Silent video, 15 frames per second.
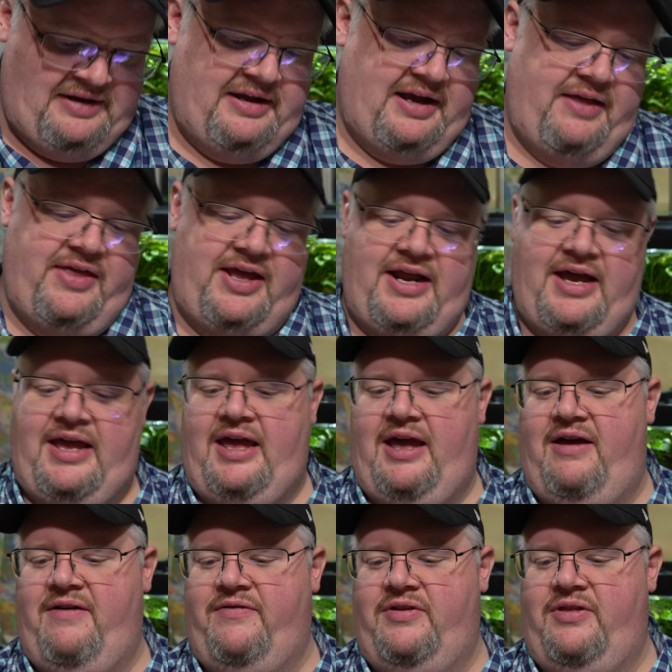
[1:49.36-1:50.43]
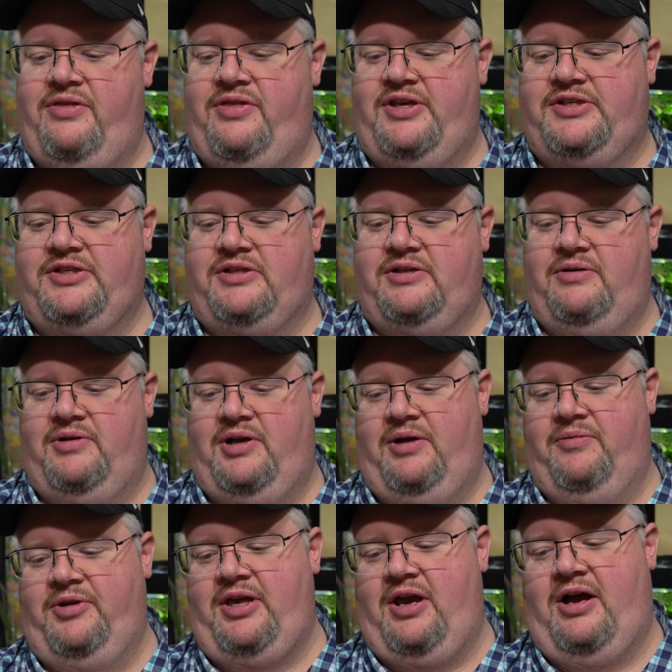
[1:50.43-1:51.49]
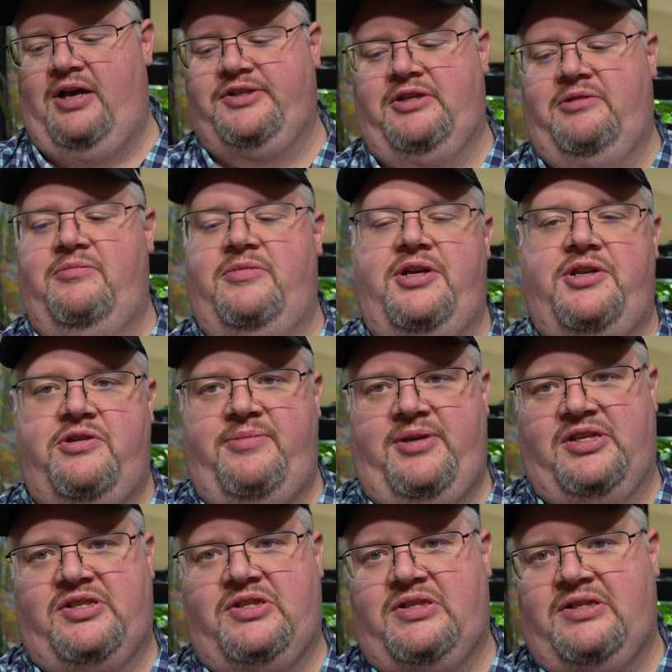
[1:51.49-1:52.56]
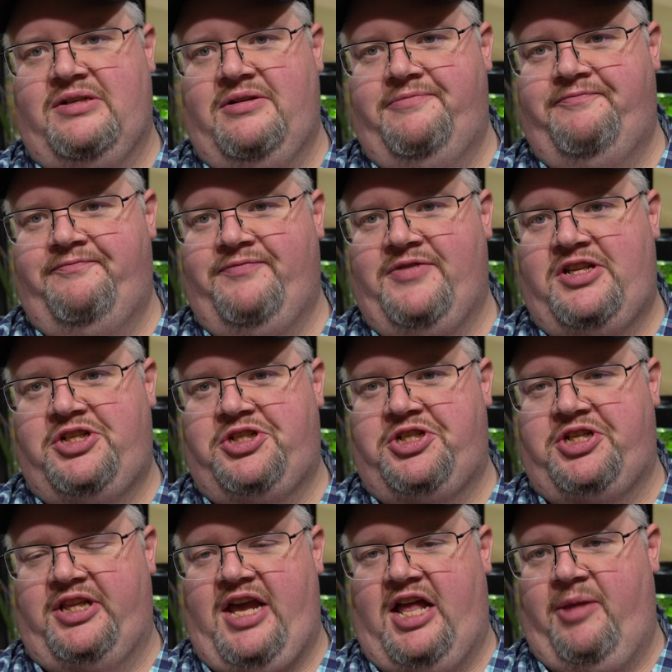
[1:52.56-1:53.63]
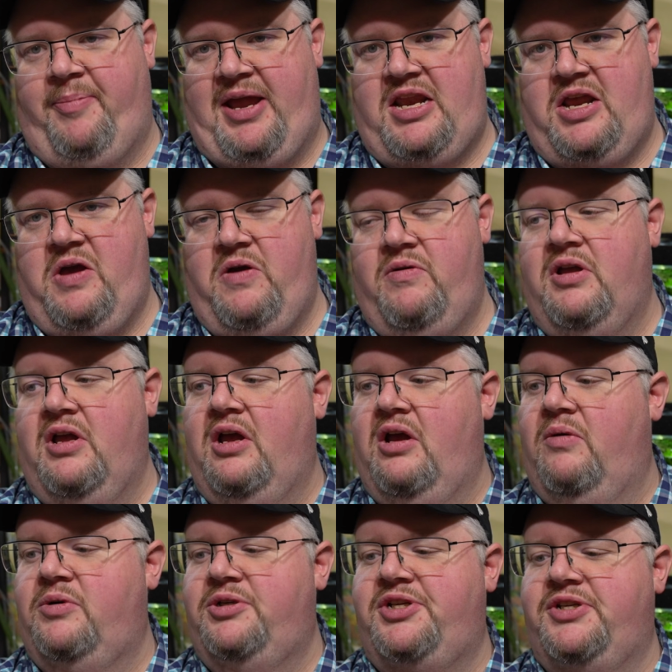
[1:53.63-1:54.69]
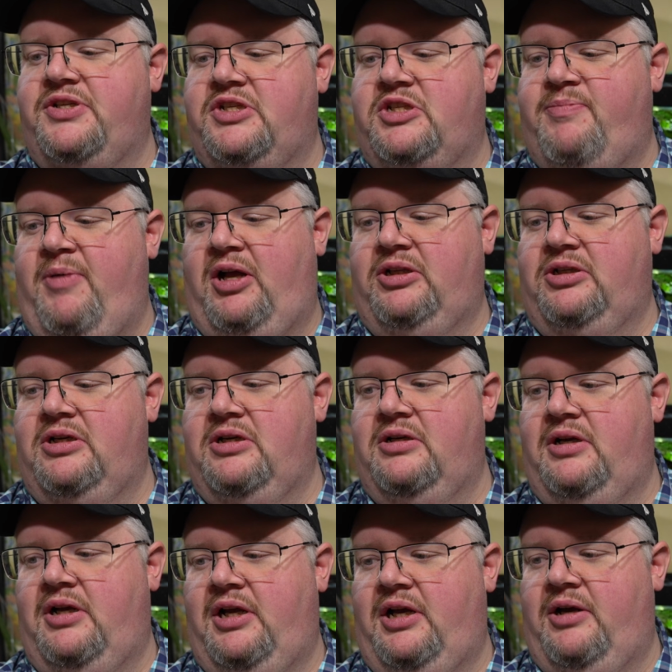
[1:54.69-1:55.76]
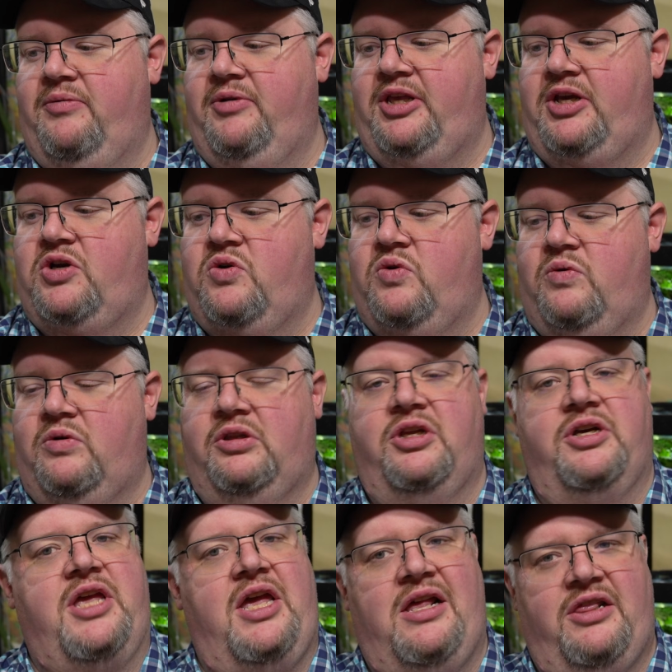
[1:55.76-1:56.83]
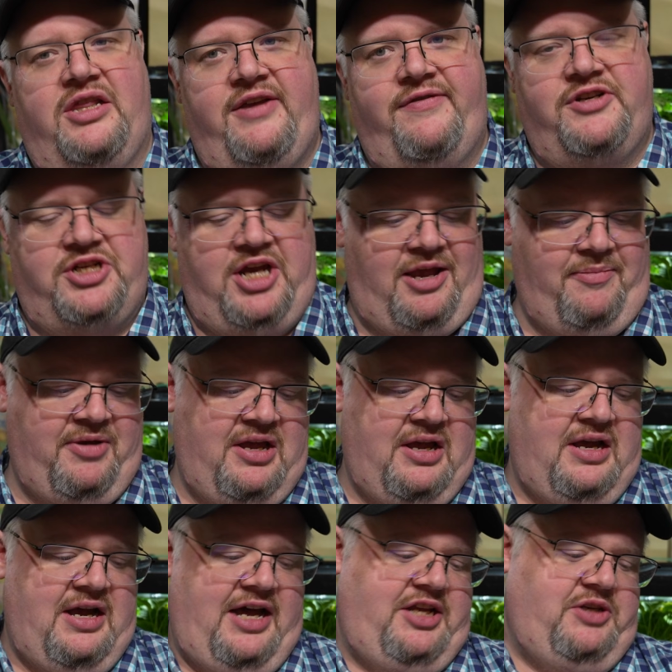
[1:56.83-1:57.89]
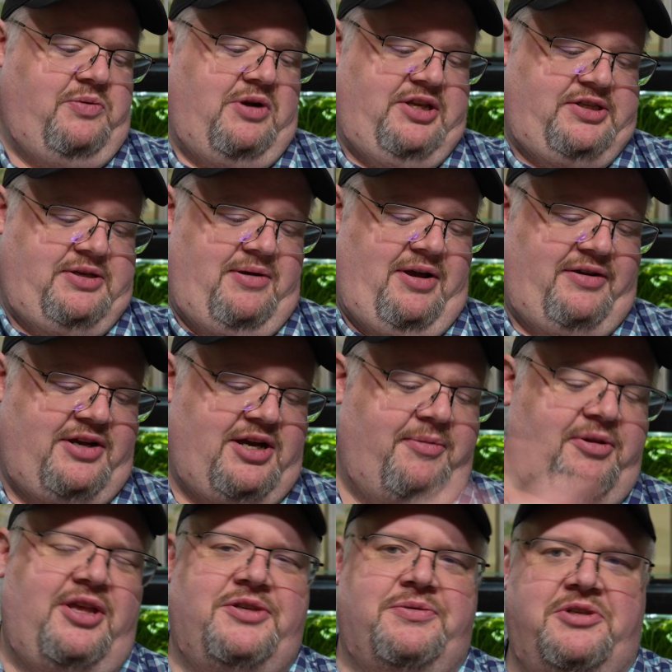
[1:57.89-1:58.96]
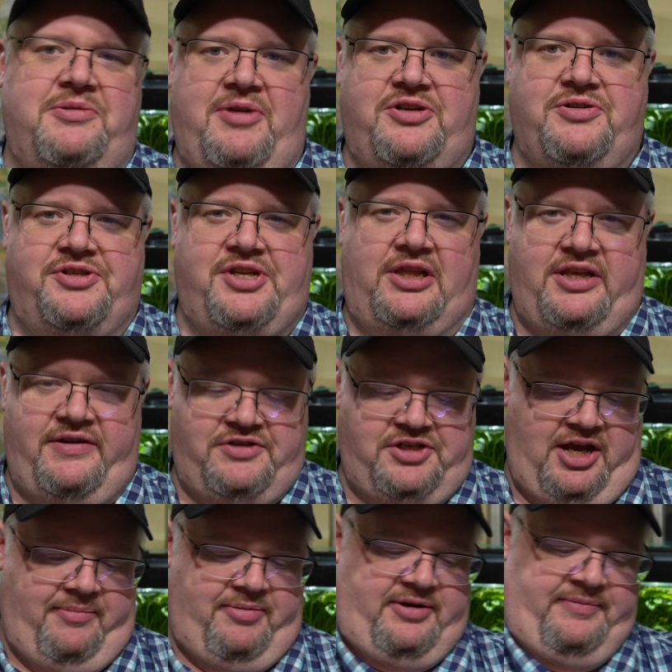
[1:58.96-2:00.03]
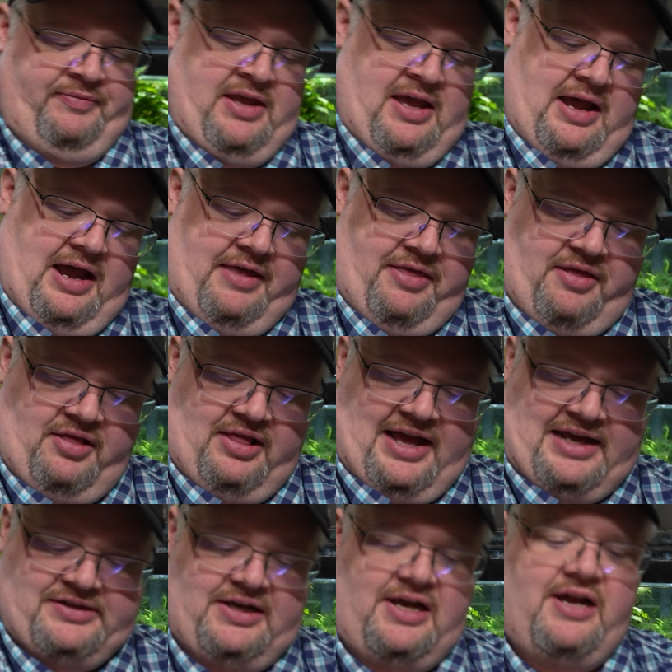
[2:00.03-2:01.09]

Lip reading: And then I have this really awesome Anubias chili jalapeno, which is a smaller, really cool looking leaf shape. I just wanted a couple things with some interesting leaf shape. And then the last thing